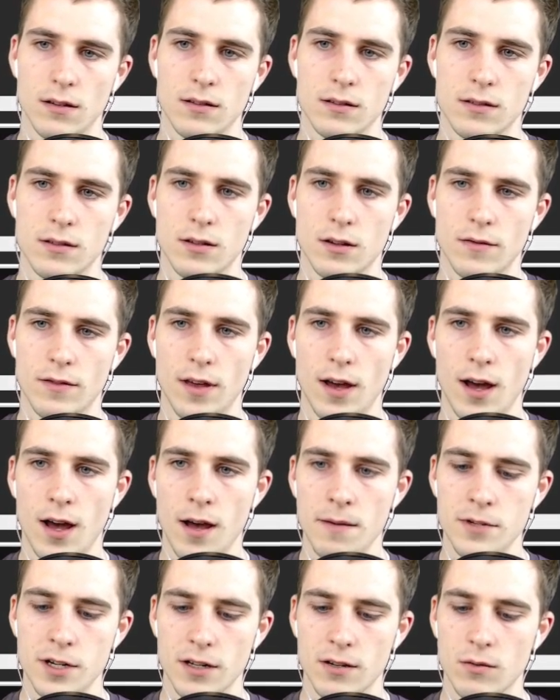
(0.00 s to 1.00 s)
So if the
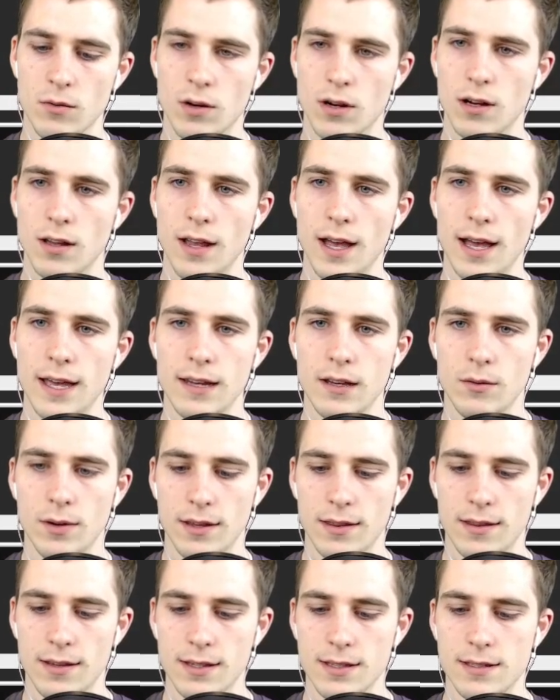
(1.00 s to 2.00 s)
object we're colliding
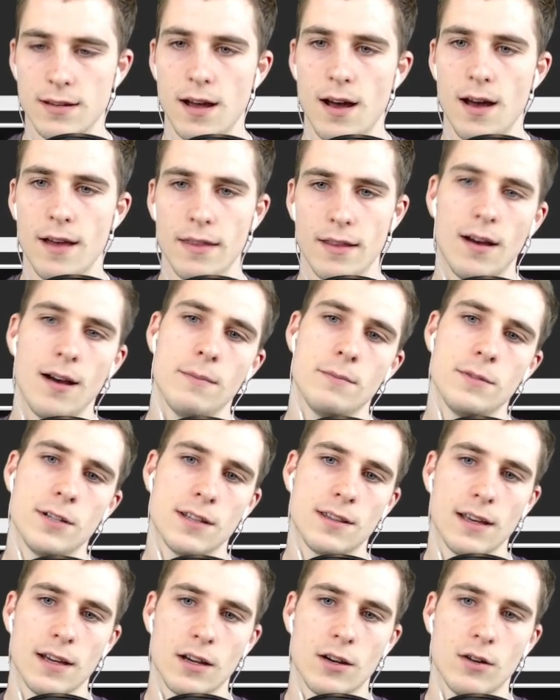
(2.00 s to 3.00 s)
with is not the
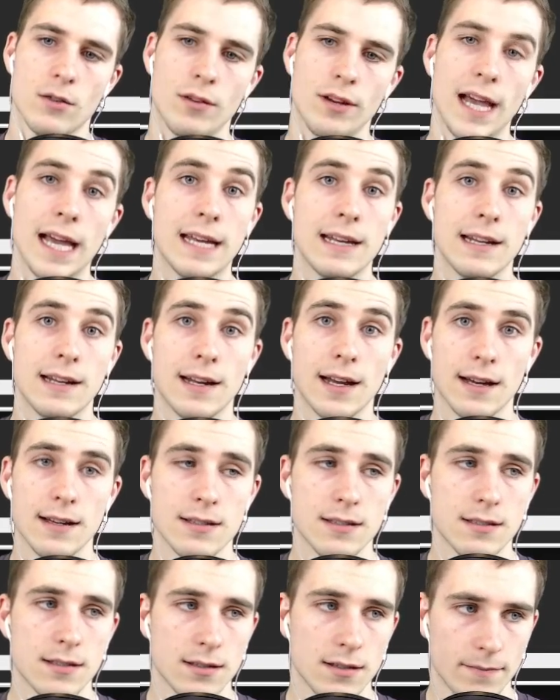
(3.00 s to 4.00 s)
object that created
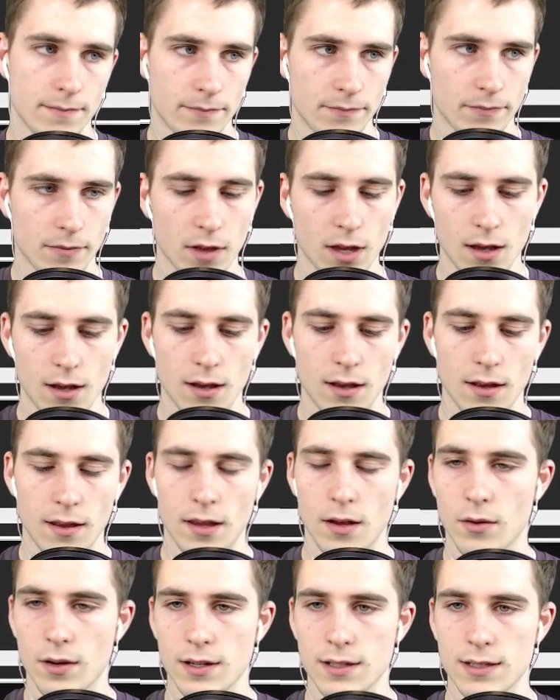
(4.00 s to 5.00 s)
us,
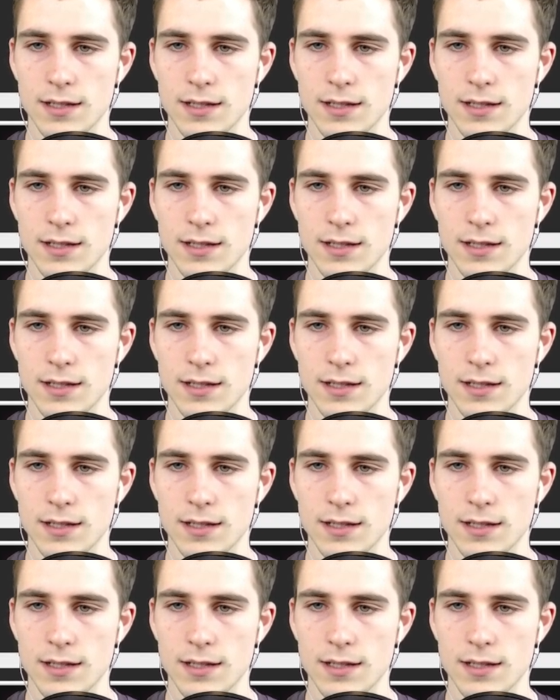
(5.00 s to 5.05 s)
then we're going to